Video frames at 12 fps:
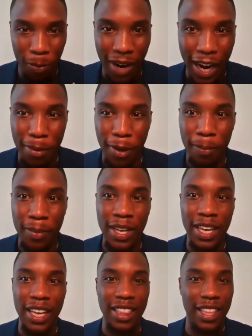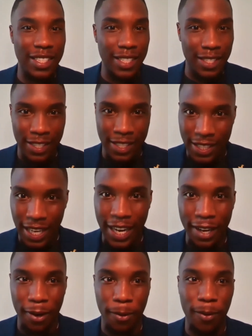problem. This is a
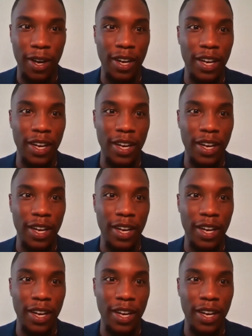societal one.